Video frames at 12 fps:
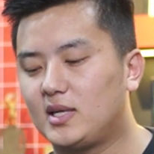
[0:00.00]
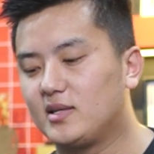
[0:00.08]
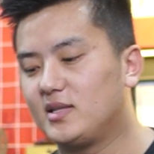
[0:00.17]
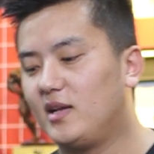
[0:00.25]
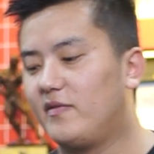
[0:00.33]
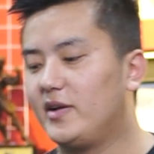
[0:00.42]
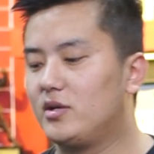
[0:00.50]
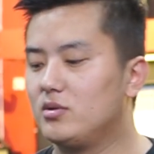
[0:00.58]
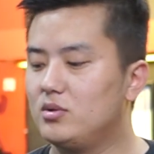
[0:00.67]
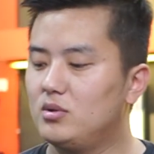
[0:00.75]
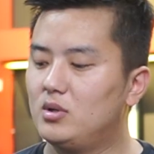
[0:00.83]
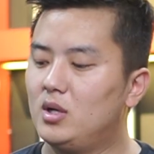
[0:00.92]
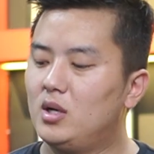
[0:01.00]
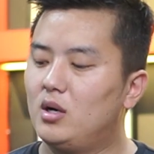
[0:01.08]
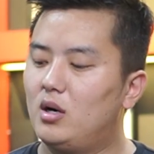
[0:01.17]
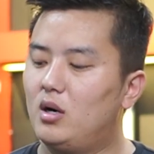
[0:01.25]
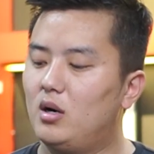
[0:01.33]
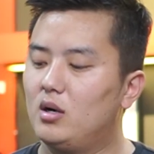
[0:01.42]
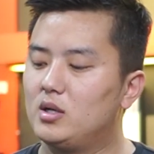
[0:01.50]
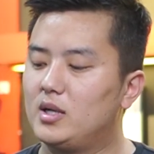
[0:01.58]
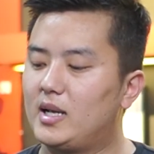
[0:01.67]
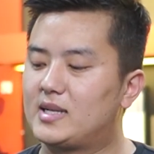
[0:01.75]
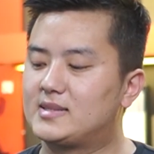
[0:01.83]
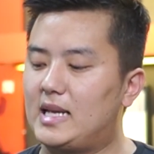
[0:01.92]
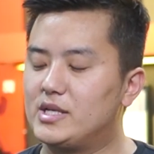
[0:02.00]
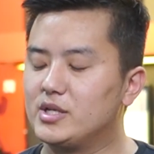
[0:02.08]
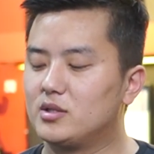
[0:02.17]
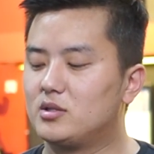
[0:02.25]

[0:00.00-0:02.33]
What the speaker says: ourselves into extension.